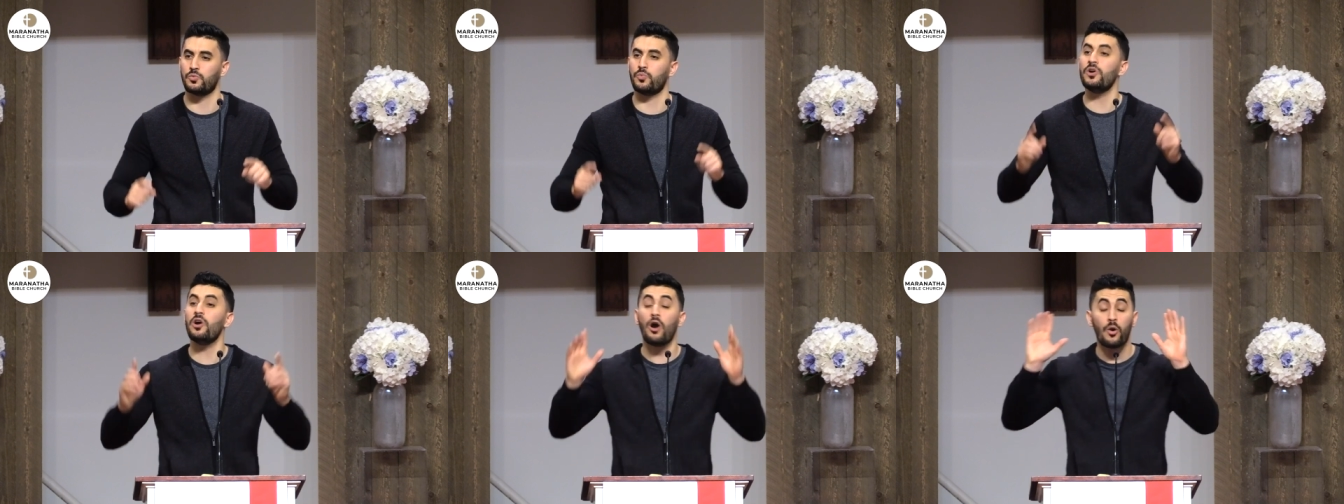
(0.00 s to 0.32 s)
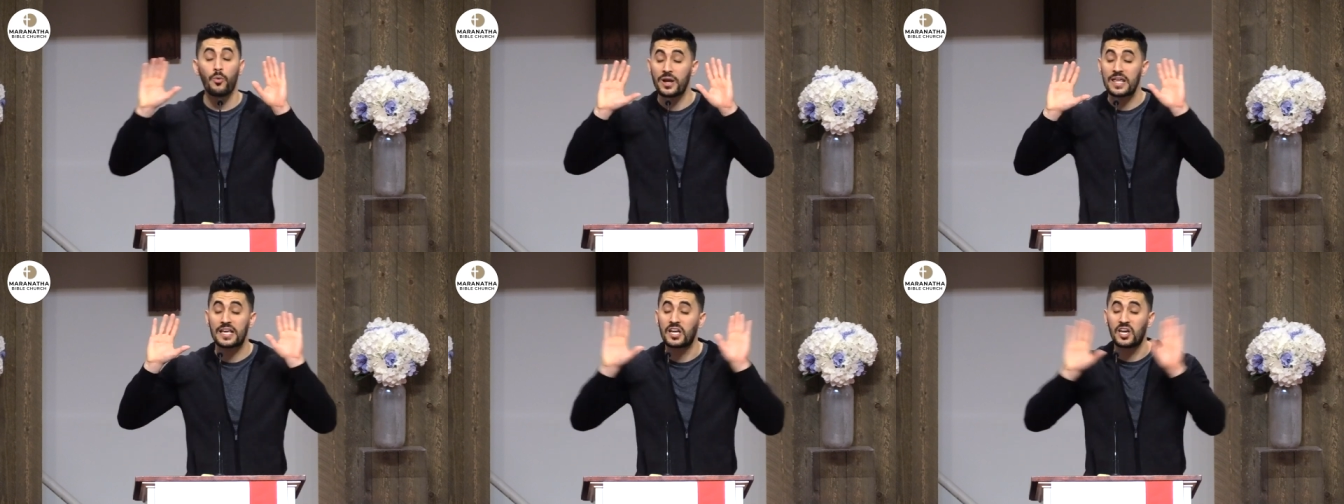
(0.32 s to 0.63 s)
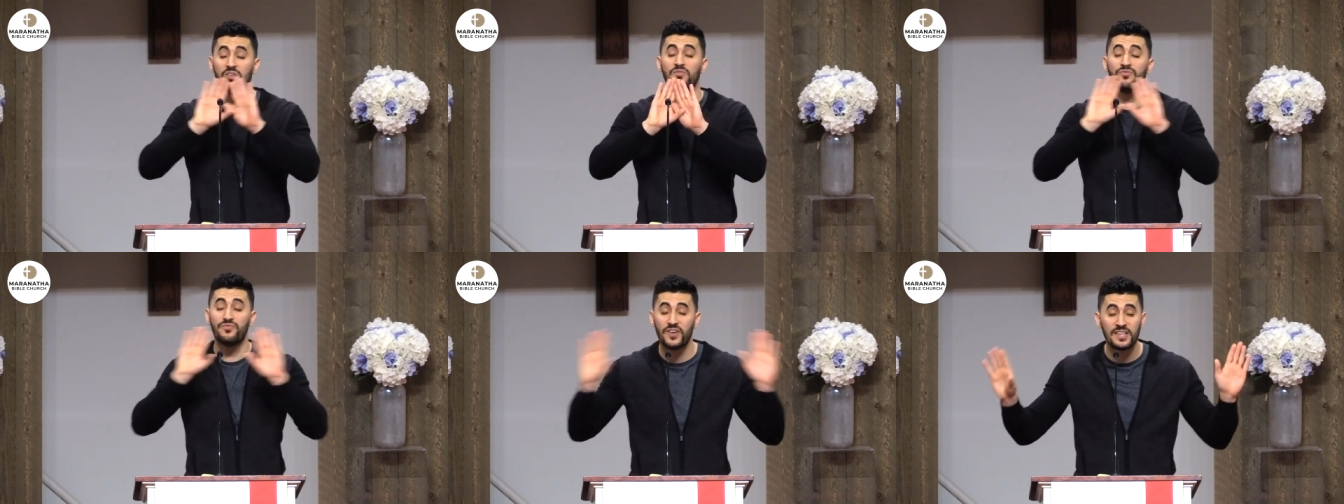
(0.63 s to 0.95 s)
We're already
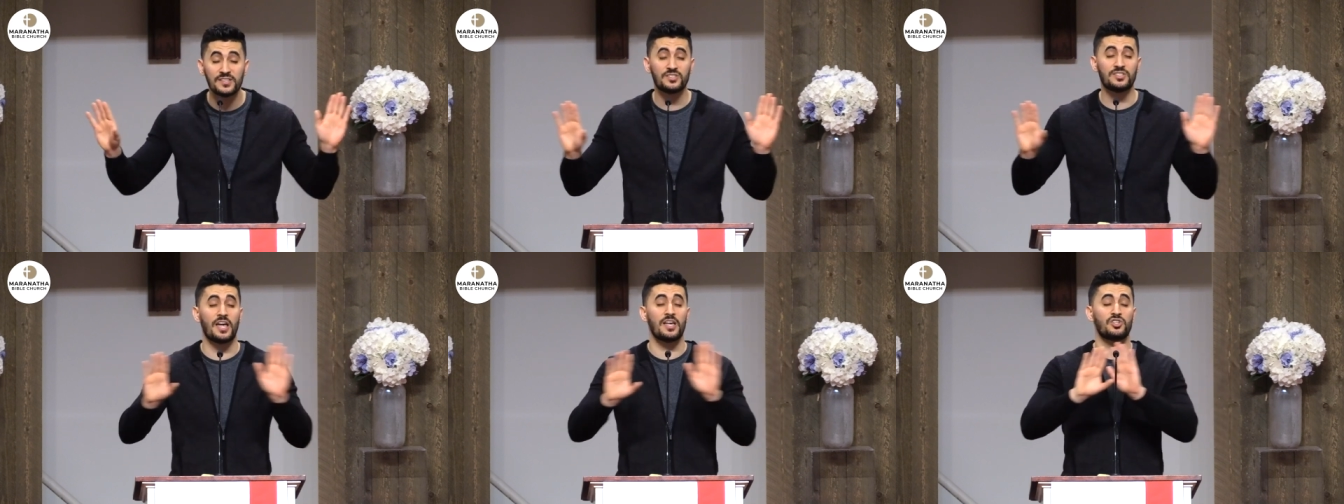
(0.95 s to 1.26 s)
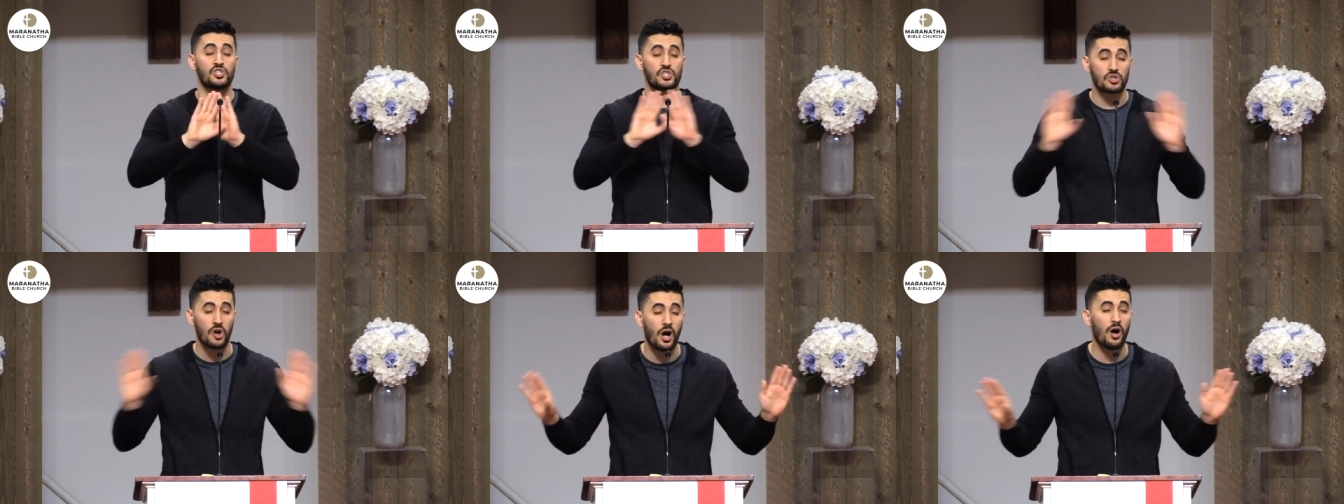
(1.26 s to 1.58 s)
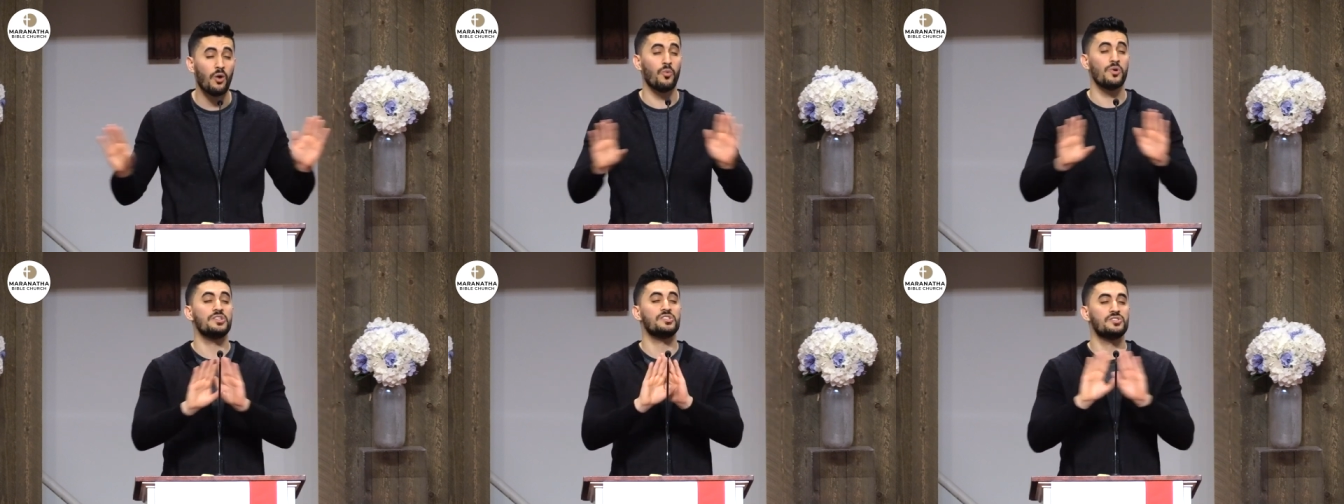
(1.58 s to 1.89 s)
convinced that
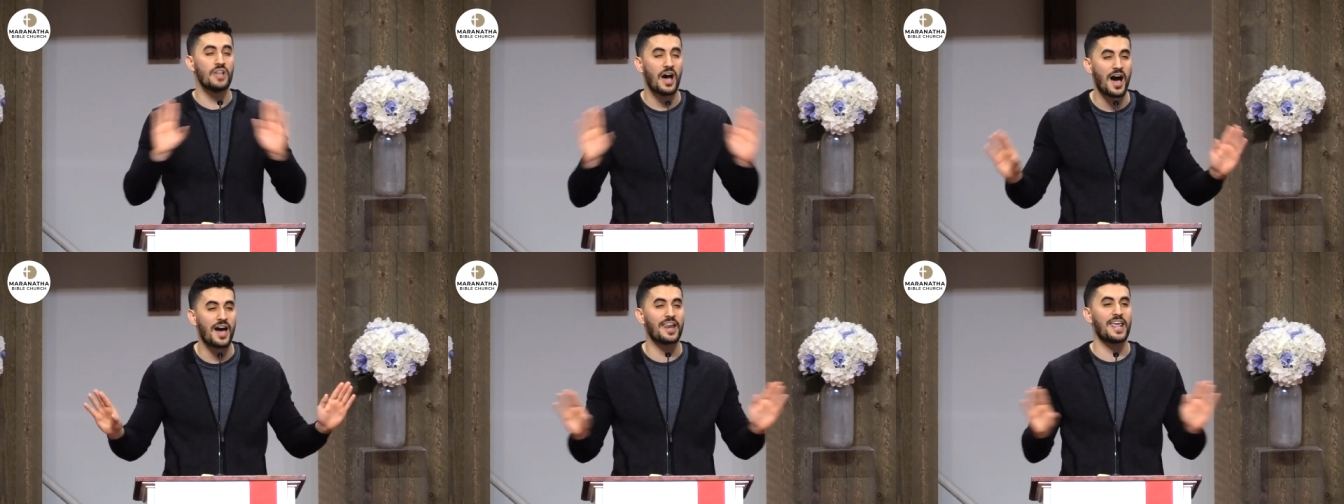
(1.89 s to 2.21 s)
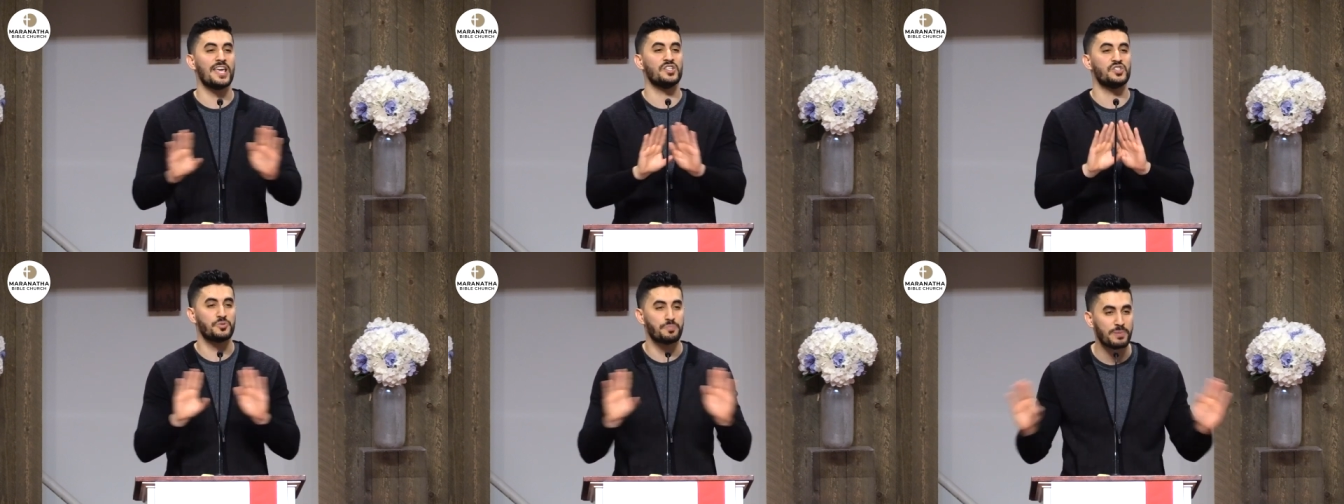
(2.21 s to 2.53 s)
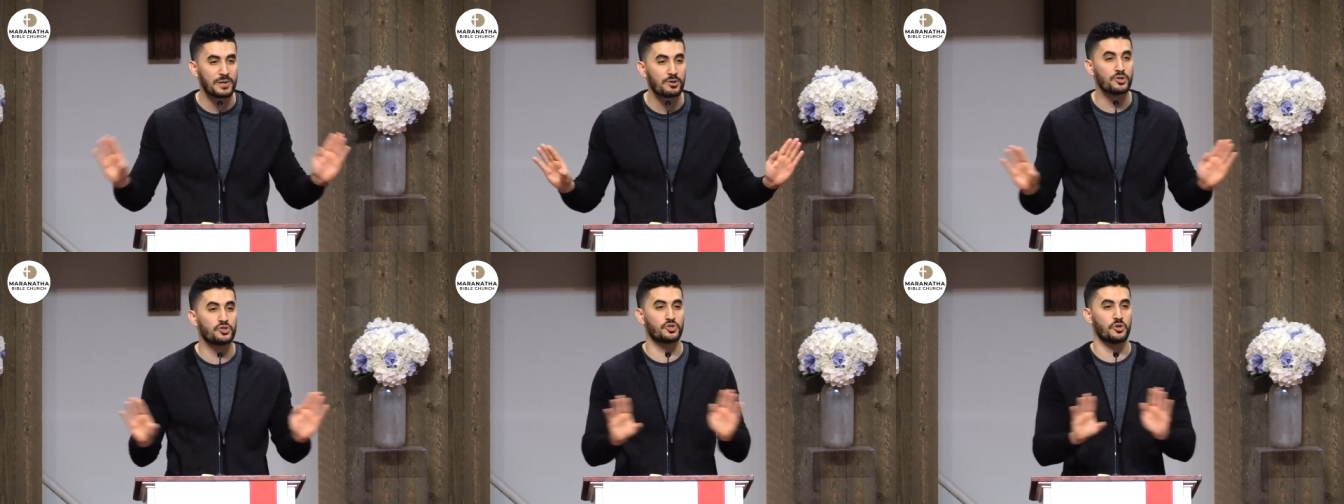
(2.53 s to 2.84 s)
Saul was not a
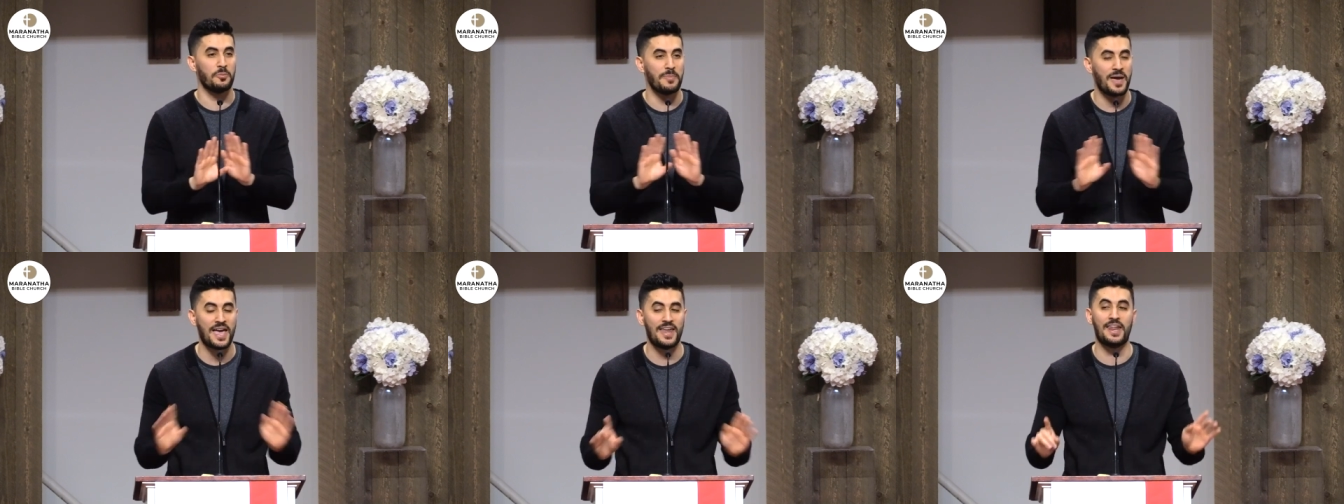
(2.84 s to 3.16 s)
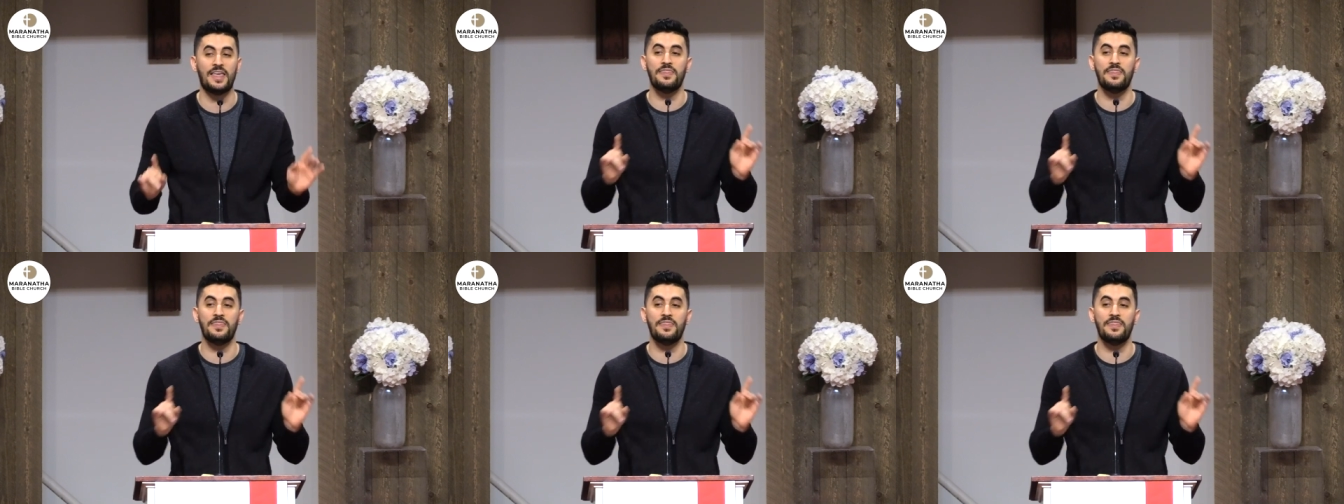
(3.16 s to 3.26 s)
spiritual man,